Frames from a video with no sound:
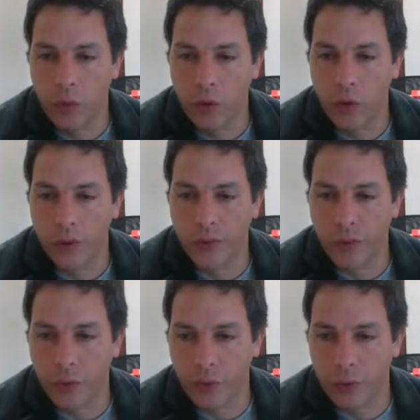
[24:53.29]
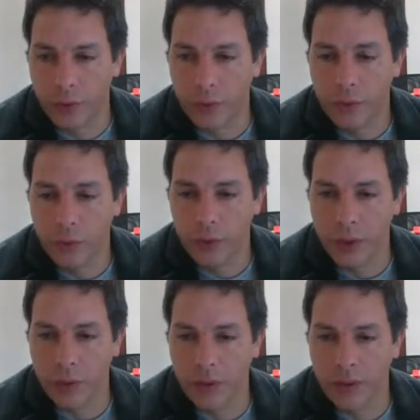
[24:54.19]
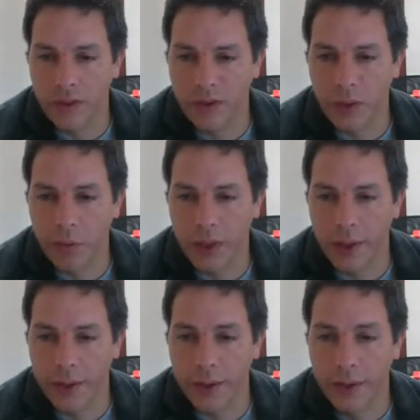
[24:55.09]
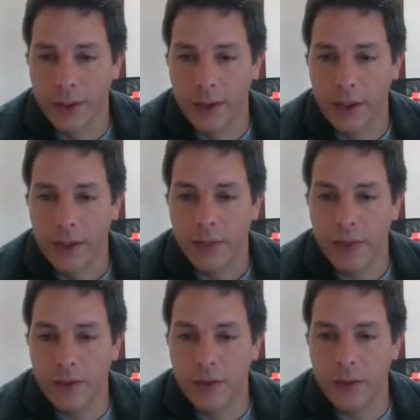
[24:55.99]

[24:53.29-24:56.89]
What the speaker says: we go horizontal, we keep in the same line,